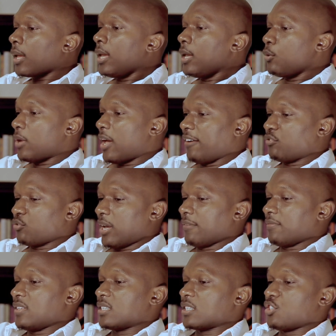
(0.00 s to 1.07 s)
you have to have
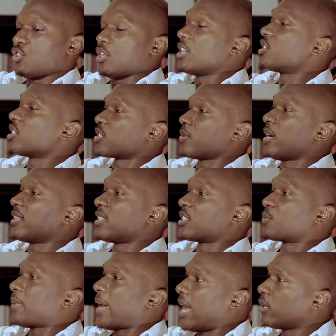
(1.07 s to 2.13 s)
these judges, right? This
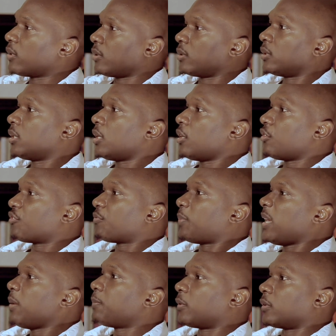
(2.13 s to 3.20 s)
panel of
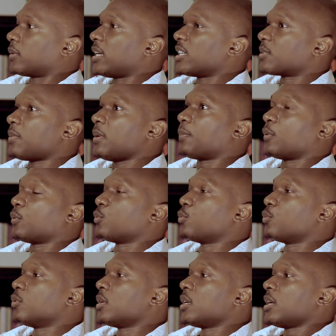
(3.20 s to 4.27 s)
people, right? People
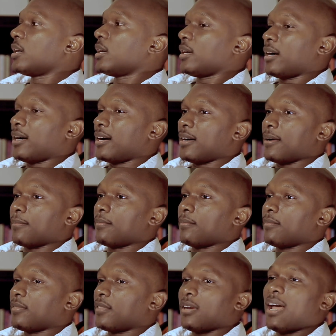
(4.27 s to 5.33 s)
who
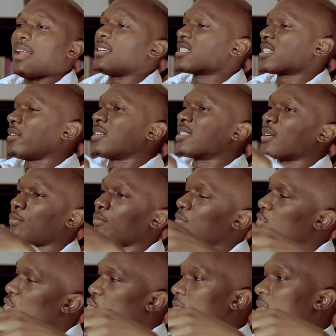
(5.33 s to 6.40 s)
they're not necessarily some
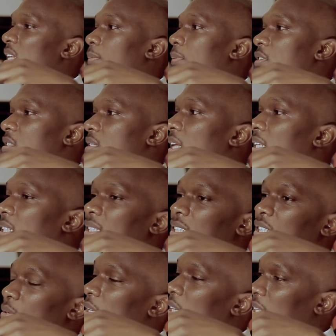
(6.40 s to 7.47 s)
social media personalities
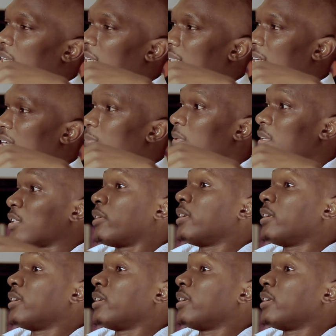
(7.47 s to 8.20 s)
or anything like that, but there are